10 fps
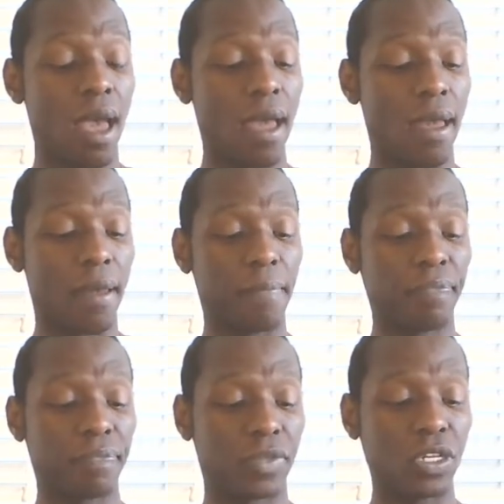
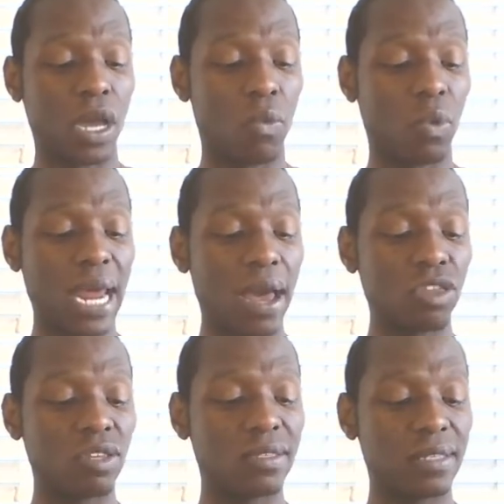You know, what I'll
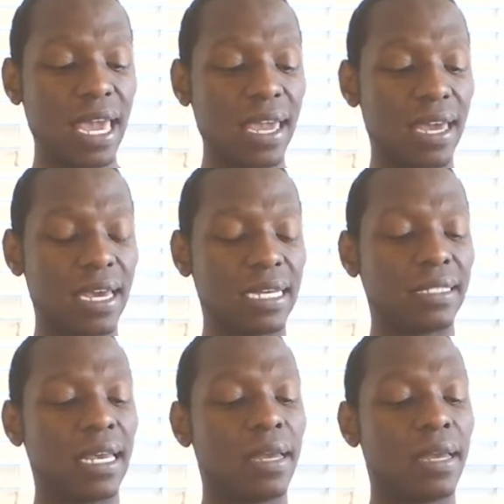just say is,